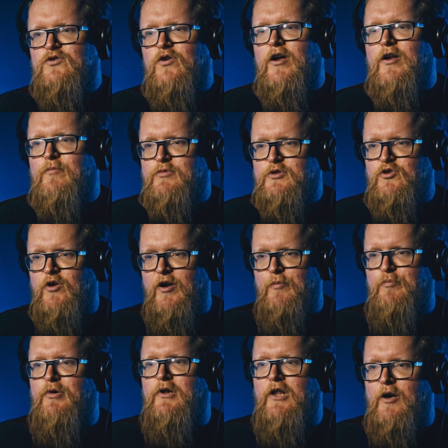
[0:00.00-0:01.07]
trying to
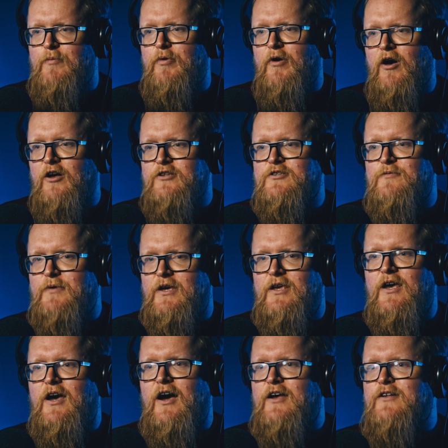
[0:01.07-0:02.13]
pull it apart a bit.
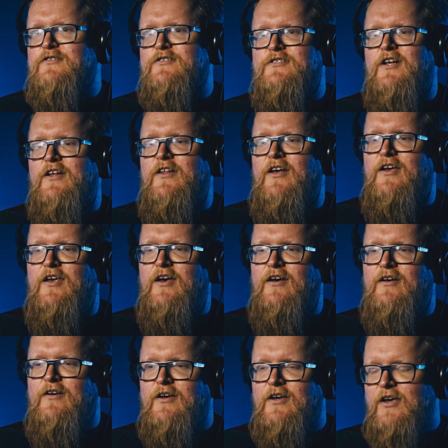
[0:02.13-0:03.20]
Yeah, I understand that. Yeah,
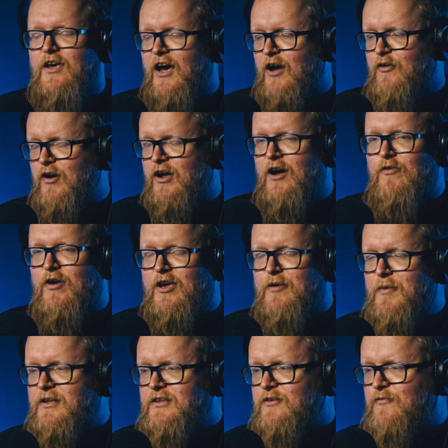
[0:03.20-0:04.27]
I
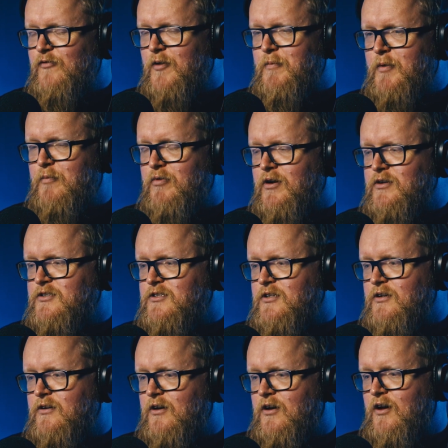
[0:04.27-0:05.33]
recommended Filmic Pro
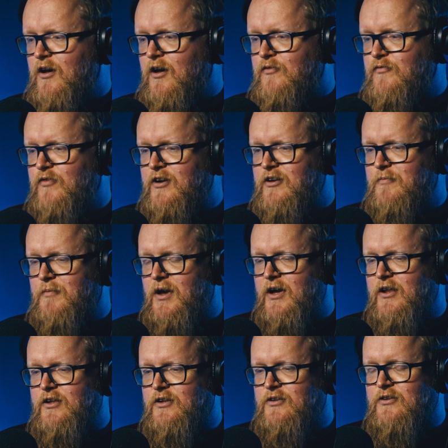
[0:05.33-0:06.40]
to a friend of
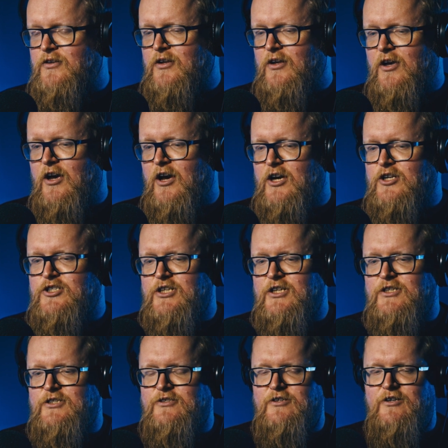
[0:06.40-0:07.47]
mine, and
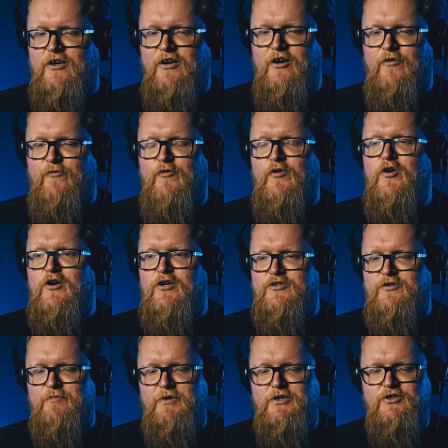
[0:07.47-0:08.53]
she's for her
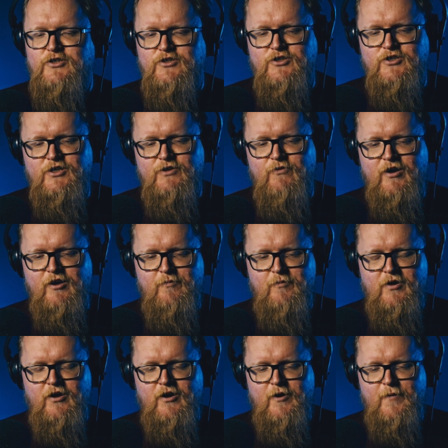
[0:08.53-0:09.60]
submission, she
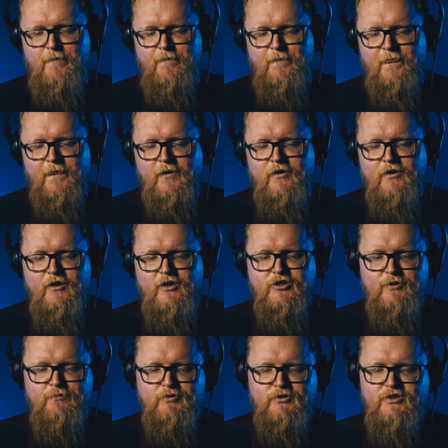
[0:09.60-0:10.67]

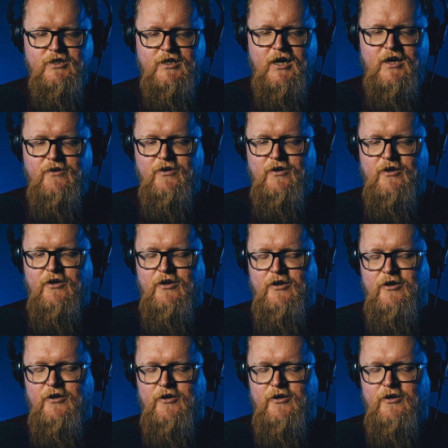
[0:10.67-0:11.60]
put together